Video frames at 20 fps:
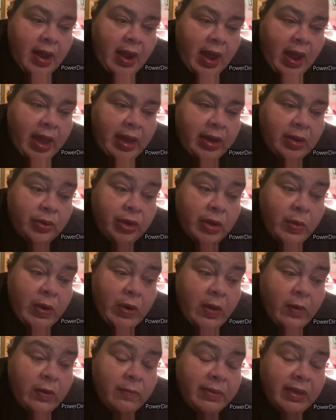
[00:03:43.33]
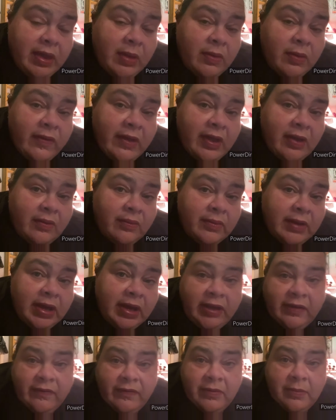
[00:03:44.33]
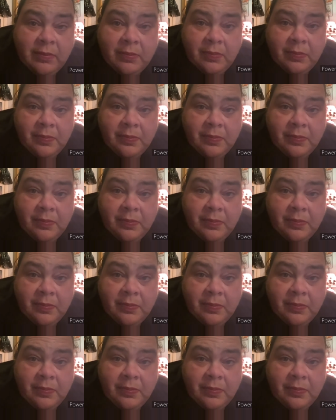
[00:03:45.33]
don't know where I would be without any of them.